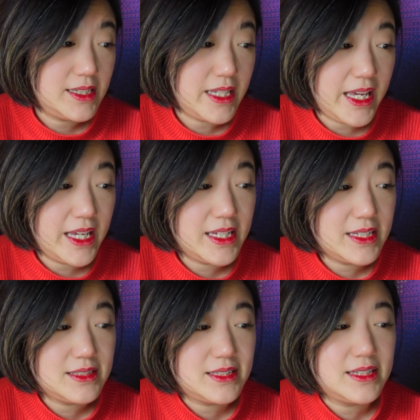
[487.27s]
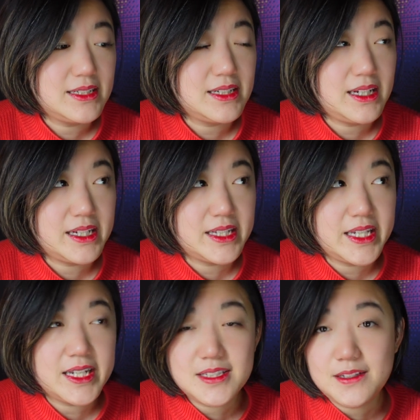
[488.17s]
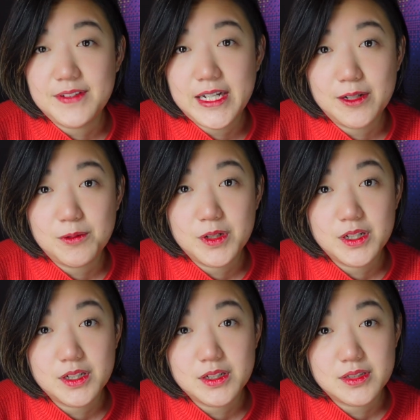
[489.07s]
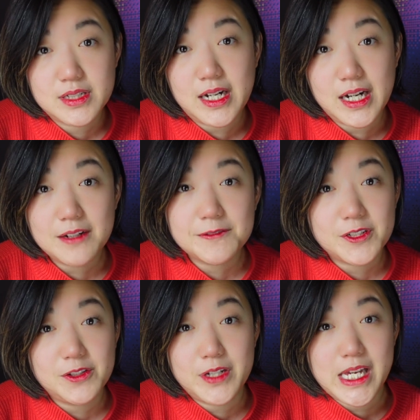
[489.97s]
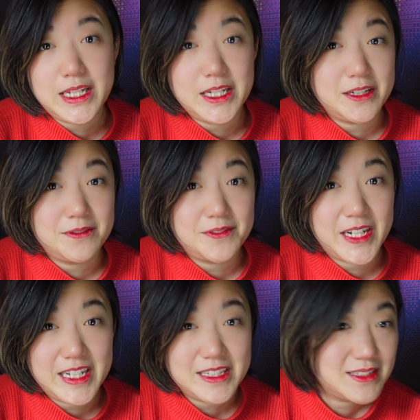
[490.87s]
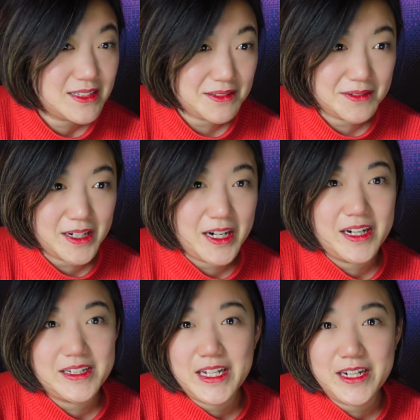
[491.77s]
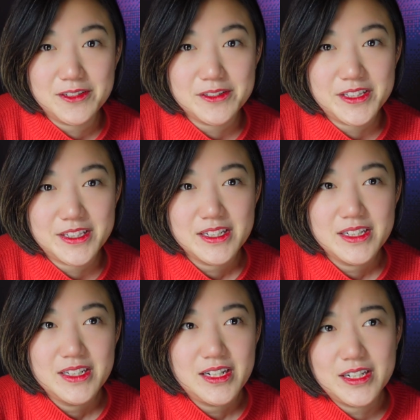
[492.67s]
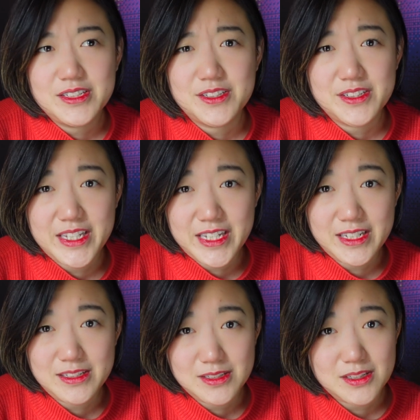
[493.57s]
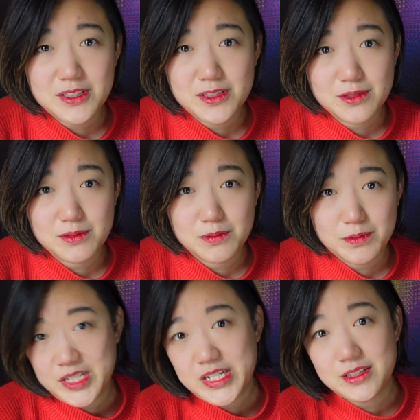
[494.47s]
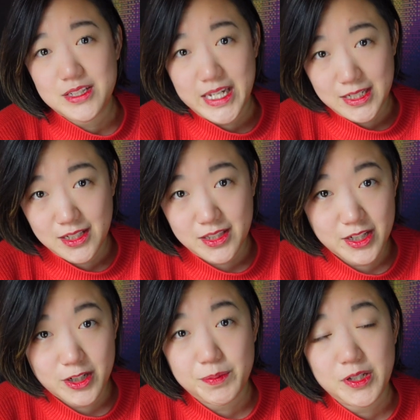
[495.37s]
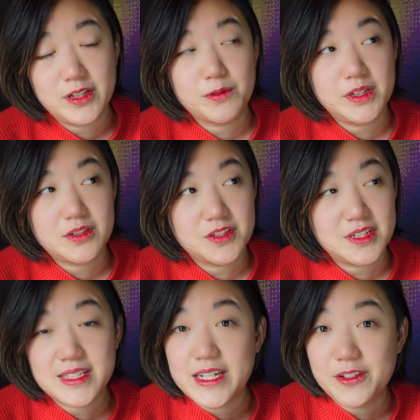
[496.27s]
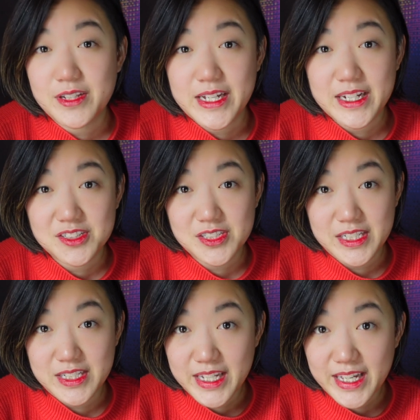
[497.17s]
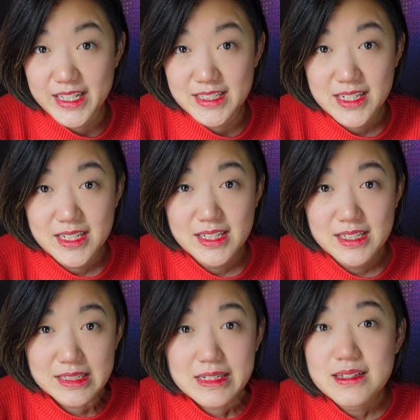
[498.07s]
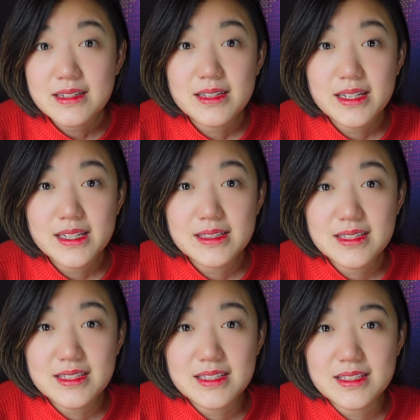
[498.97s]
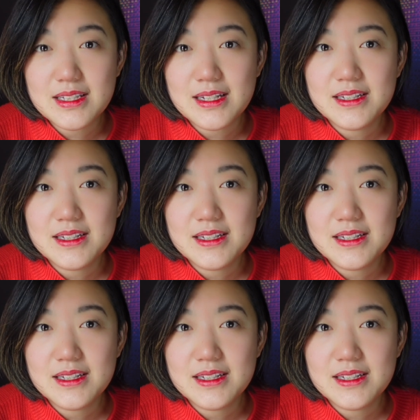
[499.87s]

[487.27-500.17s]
And I guess if I were to offer you any advice on health, other than to reach out to any therapeutic resources that you can actually get, it's